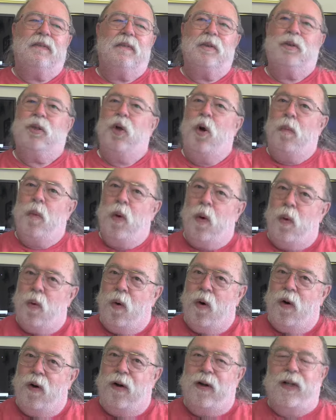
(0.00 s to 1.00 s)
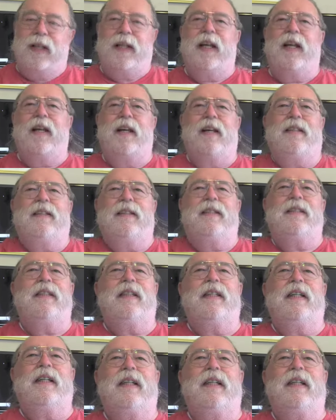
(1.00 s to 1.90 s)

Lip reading: Jomo Ward again